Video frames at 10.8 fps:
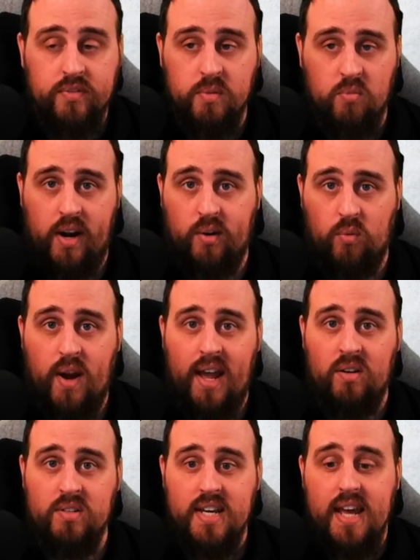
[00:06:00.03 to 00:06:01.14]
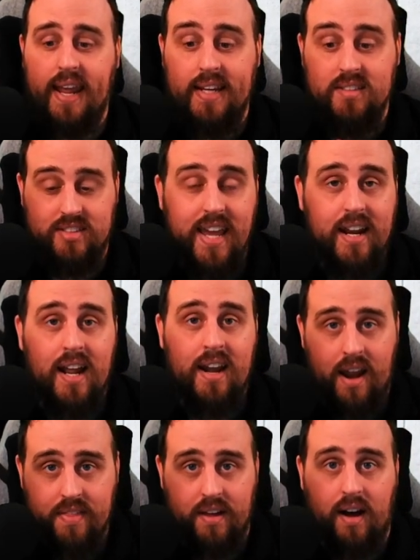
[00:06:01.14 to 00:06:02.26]
them running around, is yet
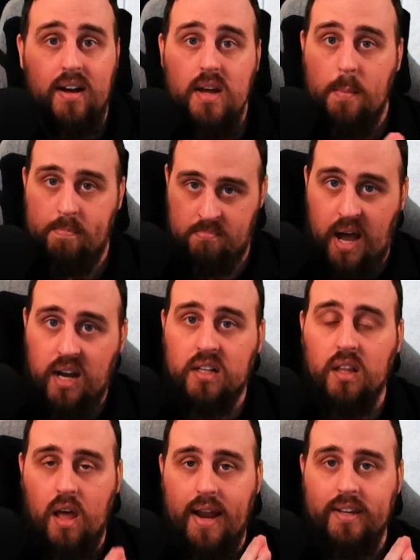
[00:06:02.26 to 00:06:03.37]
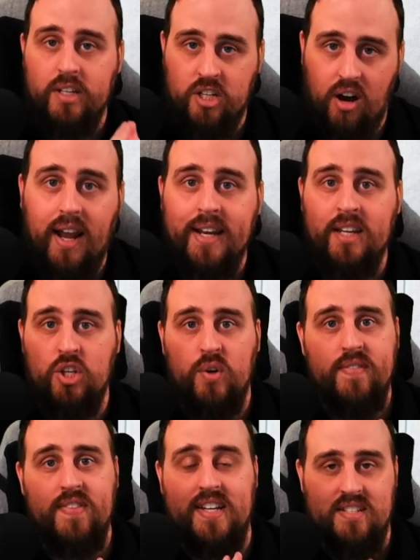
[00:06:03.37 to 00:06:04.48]
another Markerlight guiding
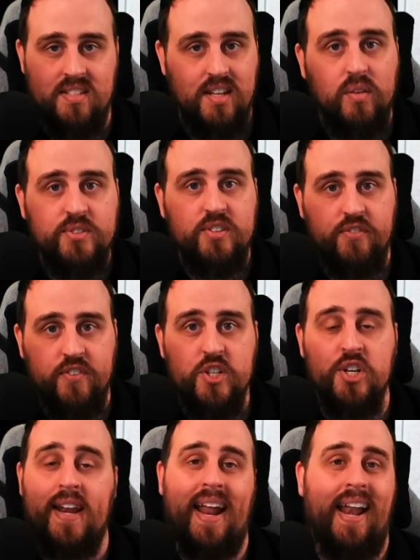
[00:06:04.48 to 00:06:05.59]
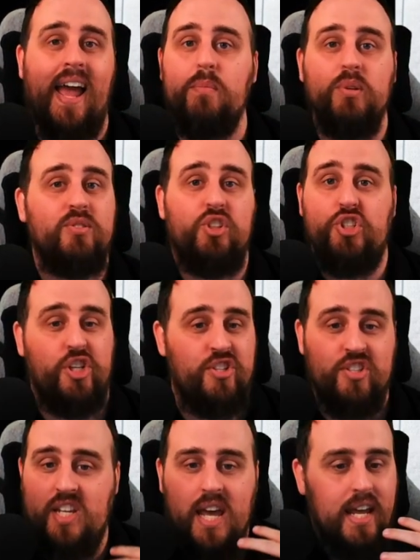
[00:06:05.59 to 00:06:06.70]
unit that is self-sufficient and able to
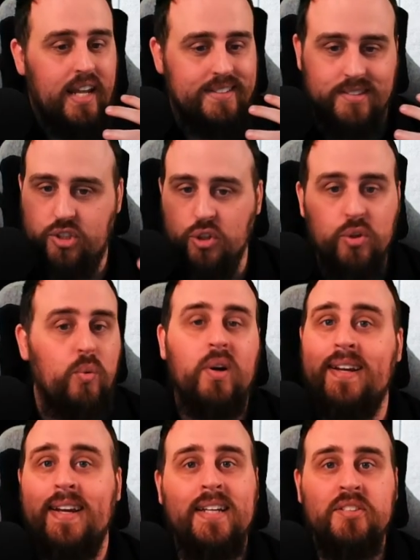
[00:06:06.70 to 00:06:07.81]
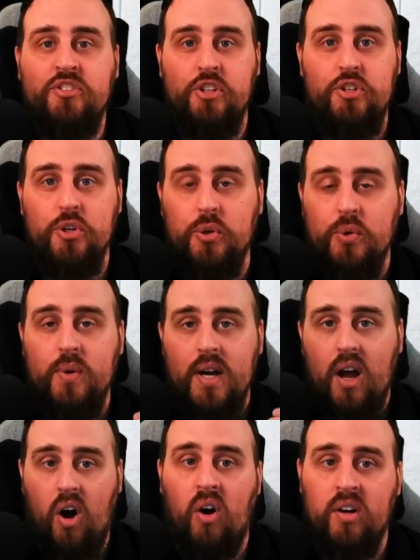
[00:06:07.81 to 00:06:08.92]
just do what it needs to do
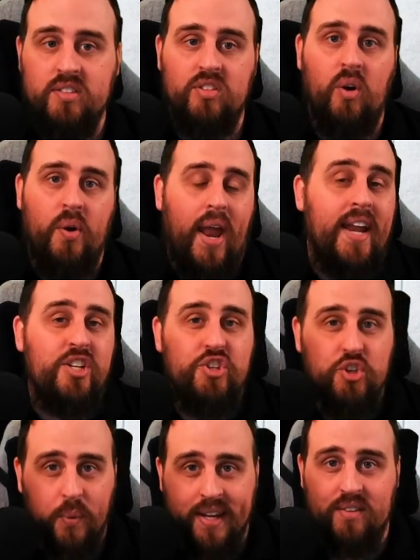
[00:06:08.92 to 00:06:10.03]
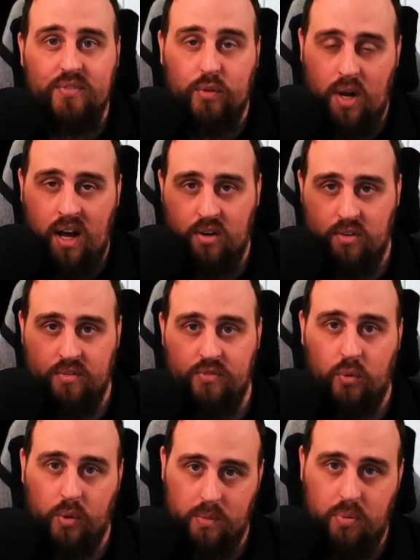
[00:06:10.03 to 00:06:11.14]
on its own. And you're doing it for
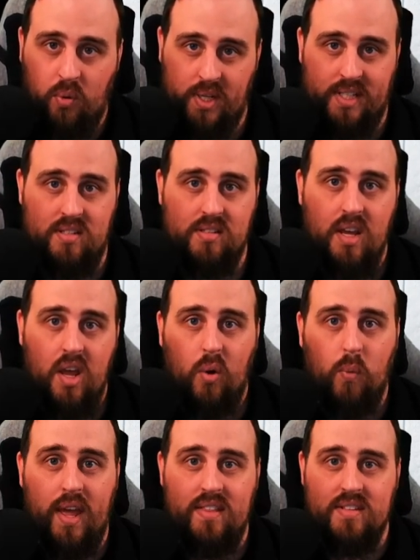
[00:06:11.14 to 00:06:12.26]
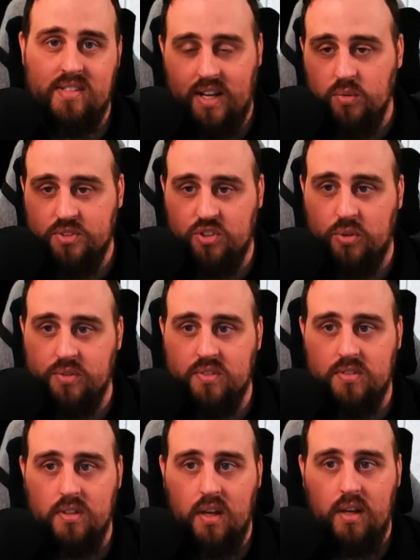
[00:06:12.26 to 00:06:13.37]
140 points. Where the stealth
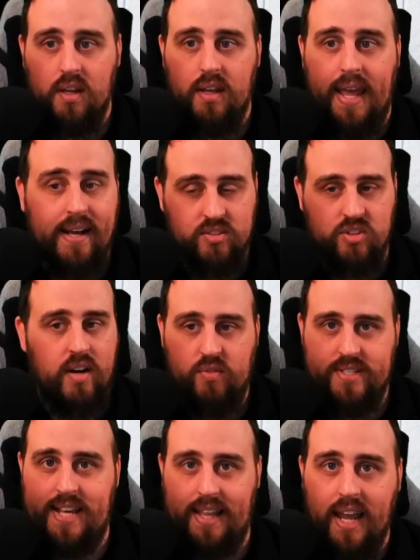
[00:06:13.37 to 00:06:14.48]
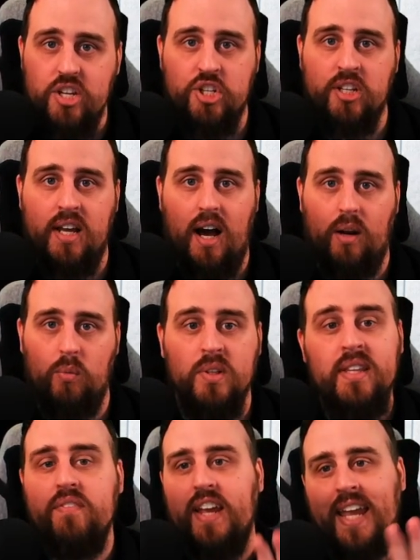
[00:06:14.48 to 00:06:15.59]
suits, outside of Retaliation Carter, will
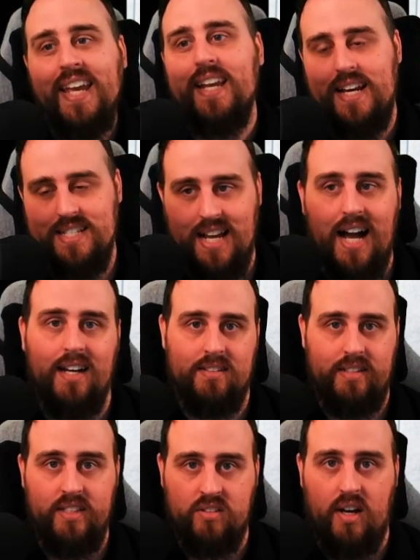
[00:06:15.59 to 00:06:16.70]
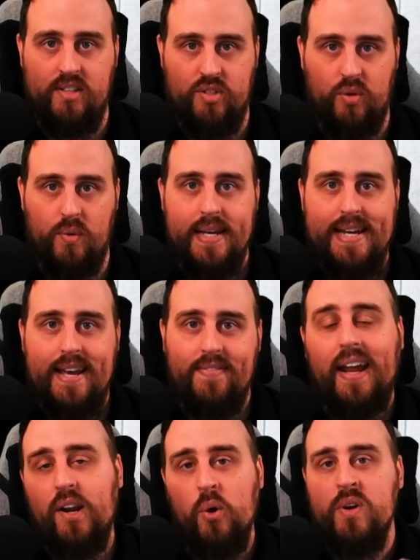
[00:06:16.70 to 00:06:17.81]
never hit as hard as these guys do. They
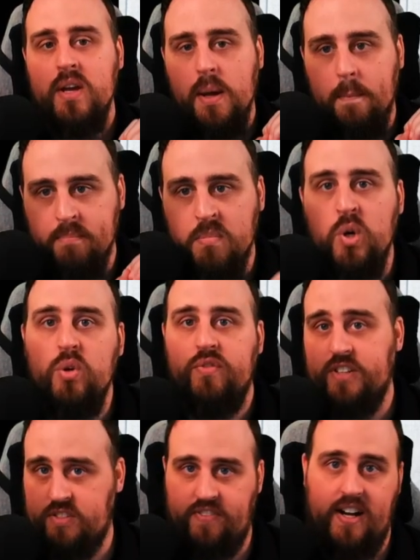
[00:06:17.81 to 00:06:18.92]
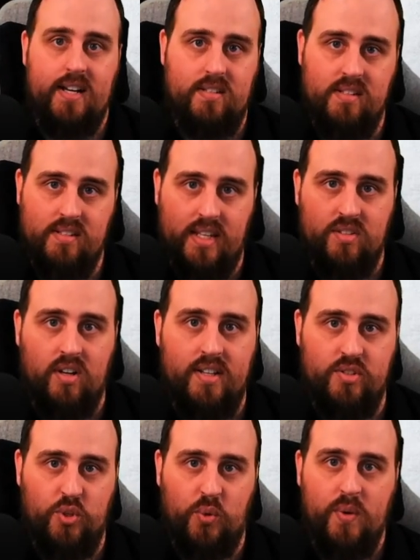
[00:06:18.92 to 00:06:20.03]
don't move as fast as these guys
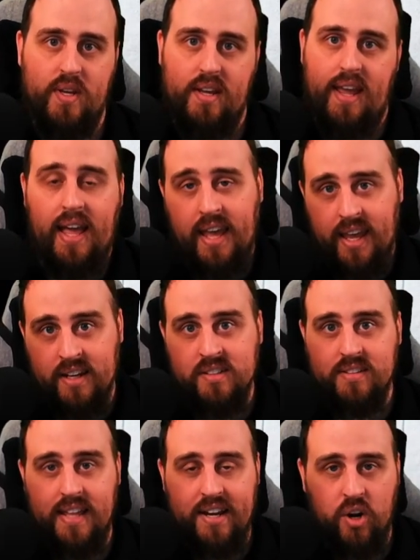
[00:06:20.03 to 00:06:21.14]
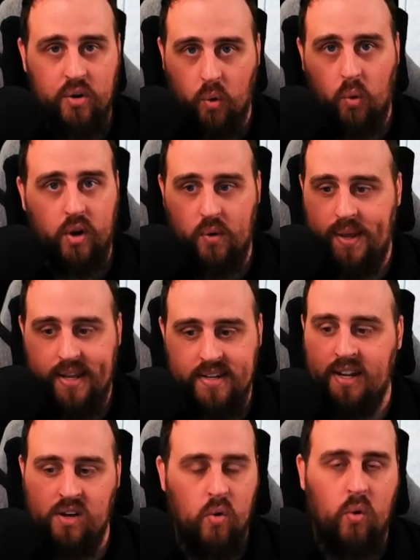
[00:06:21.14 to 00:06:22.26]
do. And they don't auto-hit and
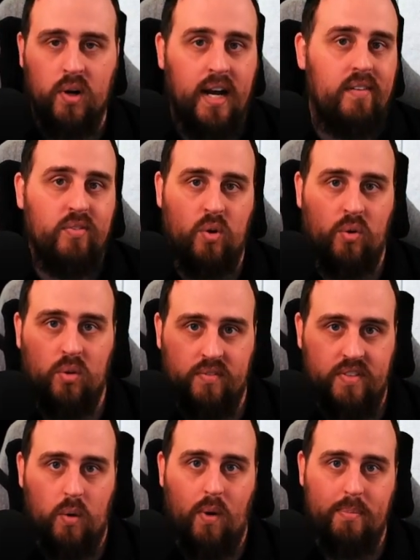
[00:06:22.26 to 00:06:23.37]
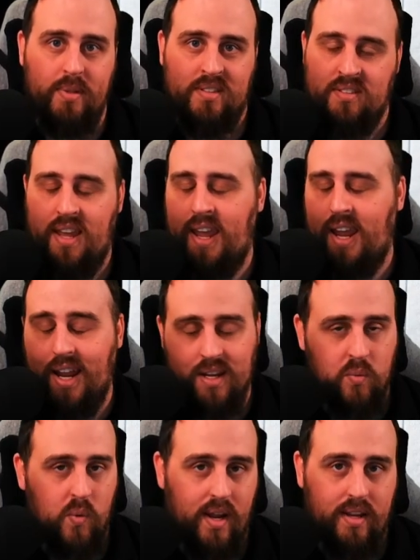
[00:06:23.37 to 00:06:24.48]
ignore cover on all of their weapons
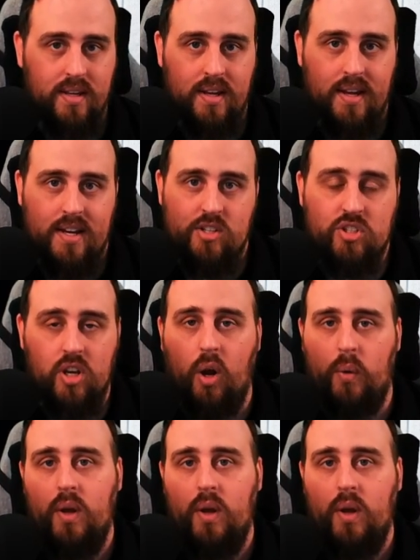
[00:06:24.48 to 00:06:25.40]
anyway. So,